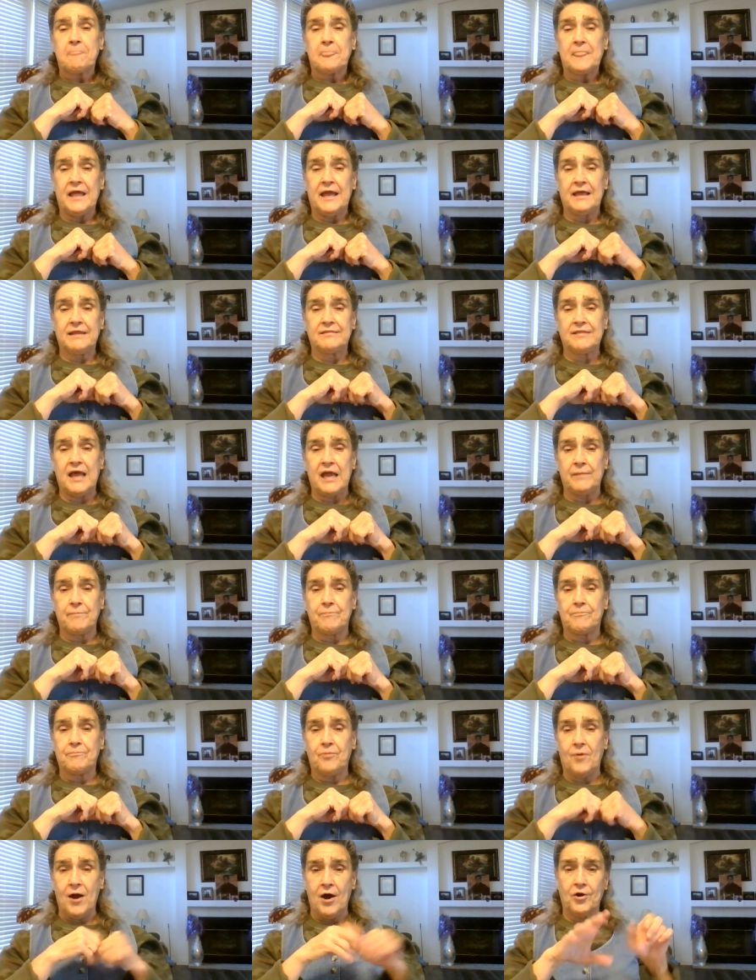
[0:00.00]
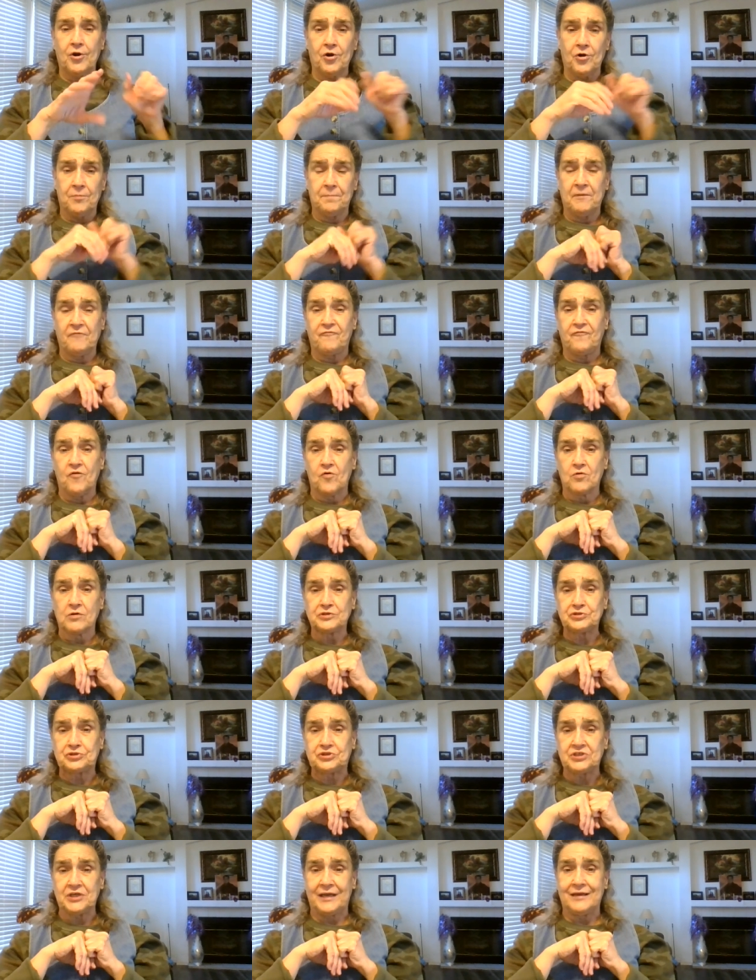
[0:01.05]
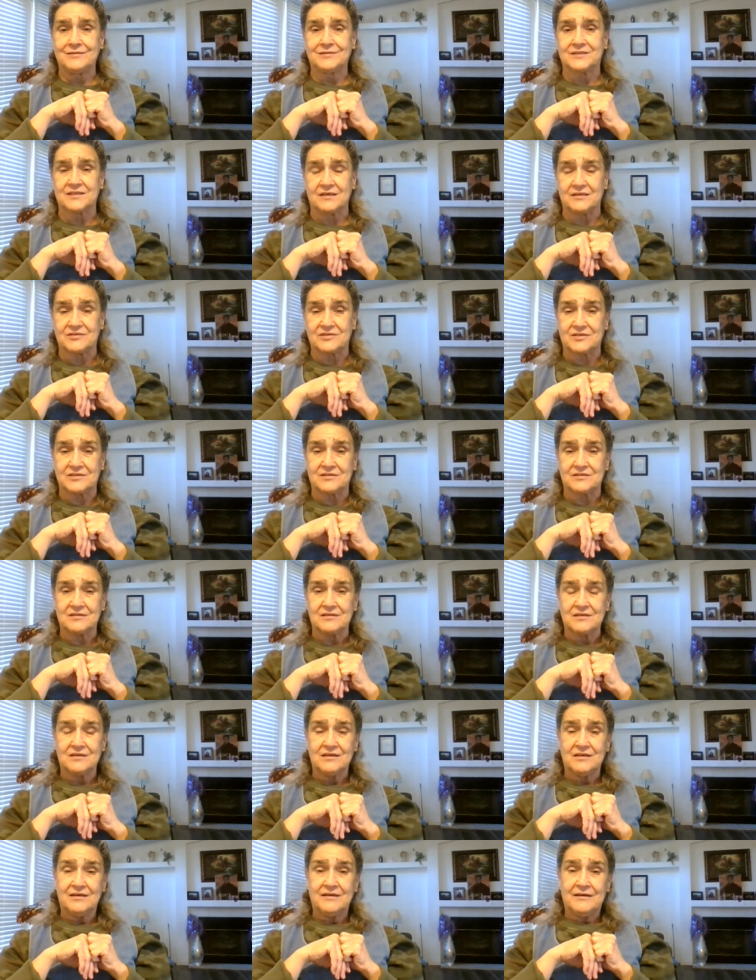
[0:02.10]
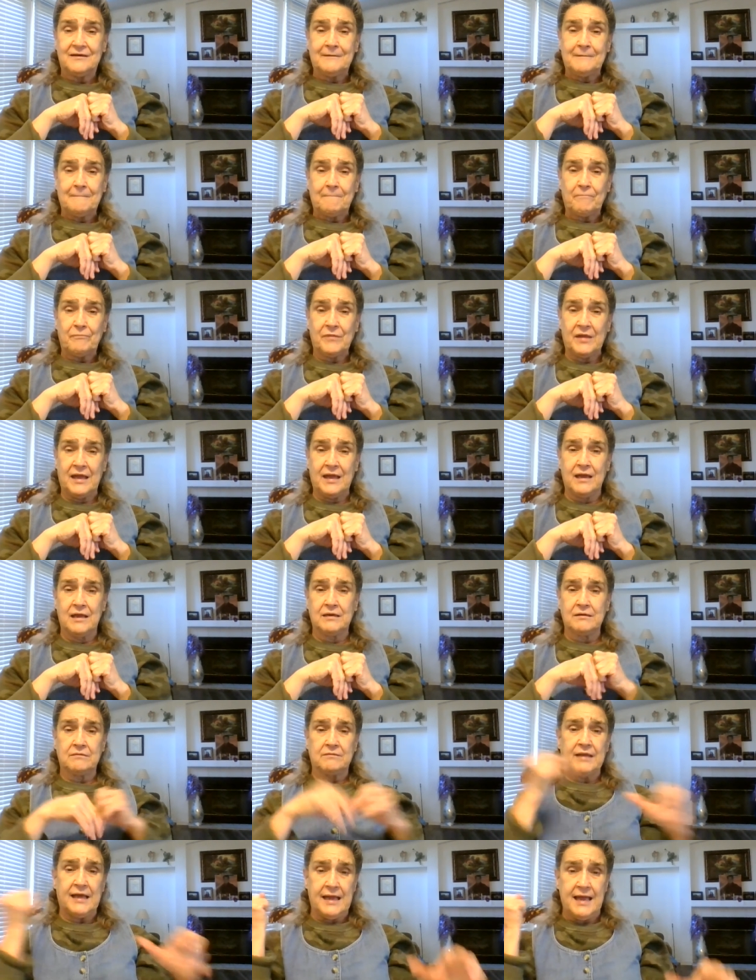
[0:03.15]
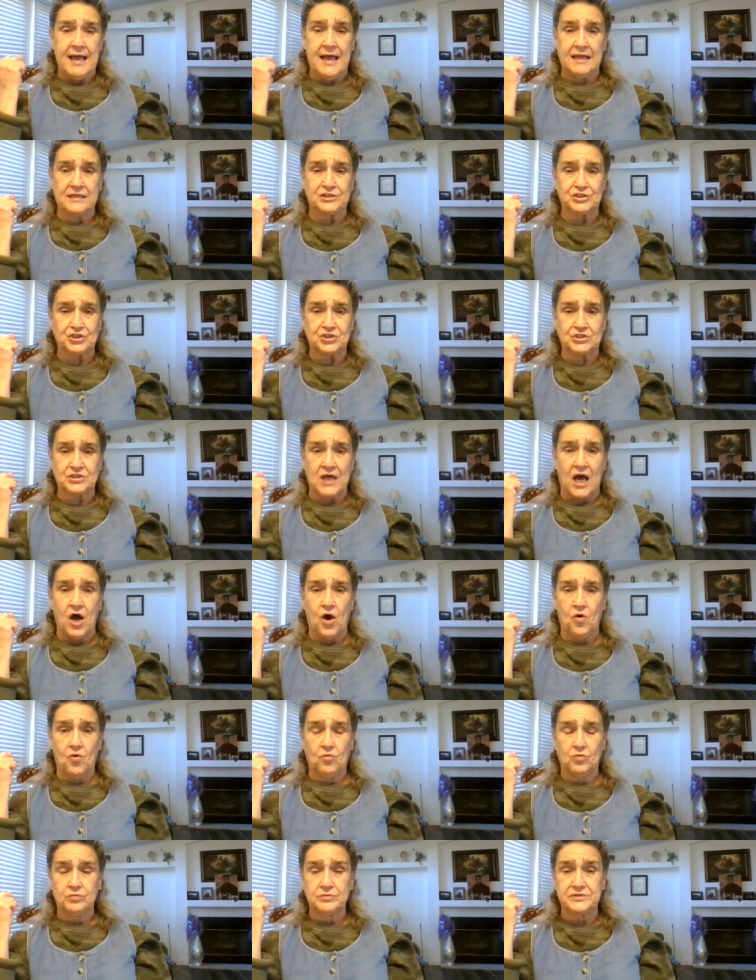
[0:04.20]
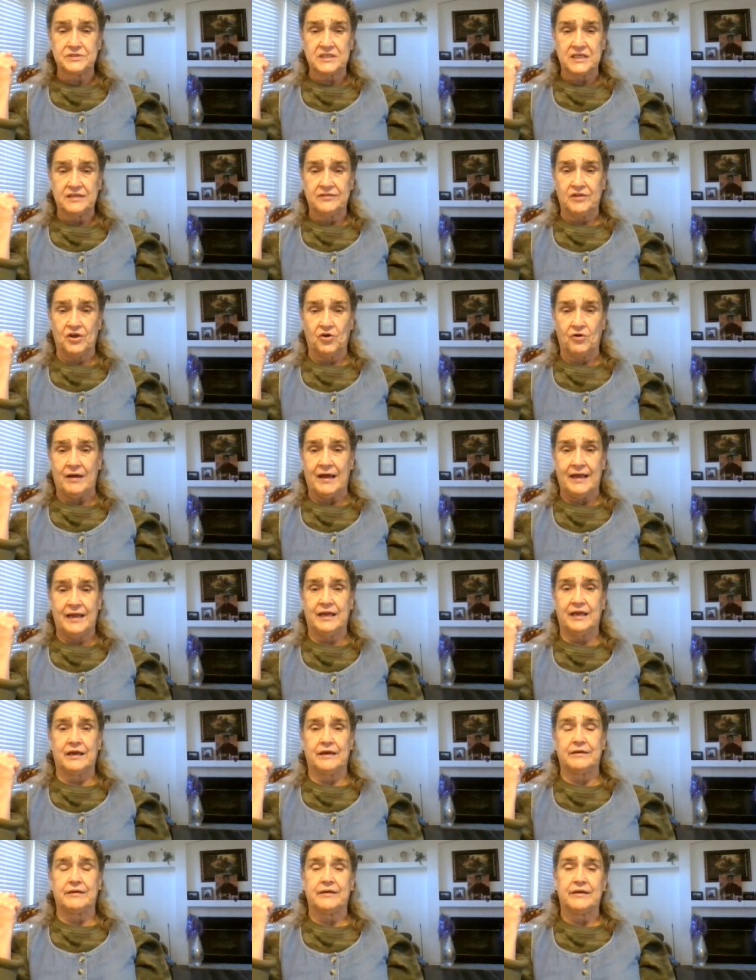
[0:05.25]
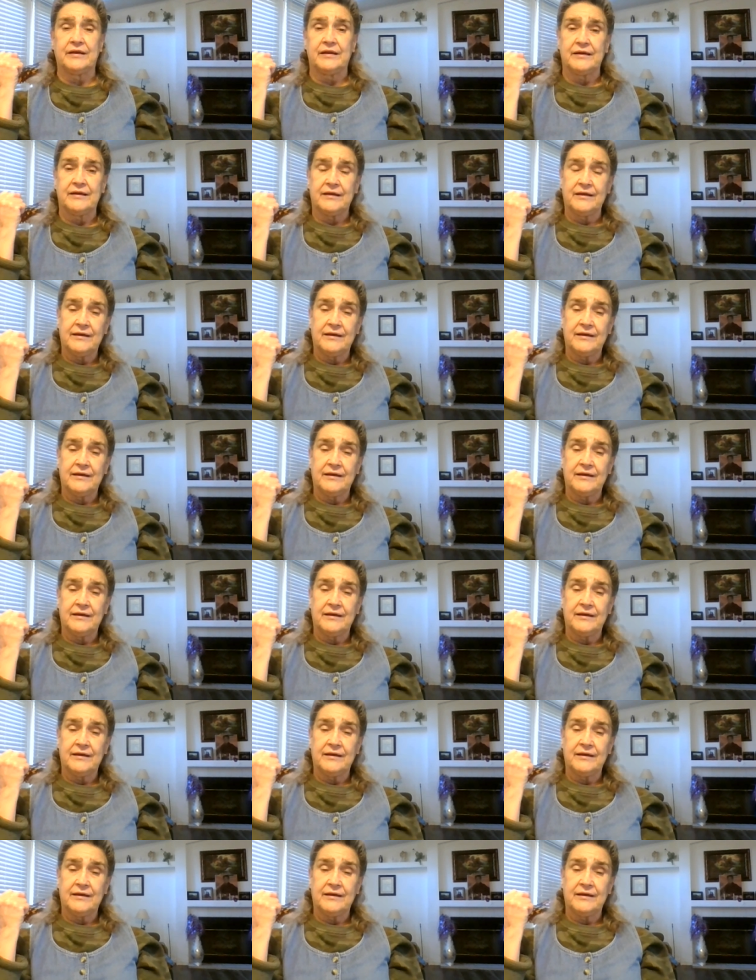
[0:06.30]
And they brought her before Jesus. And they had stones in their hand.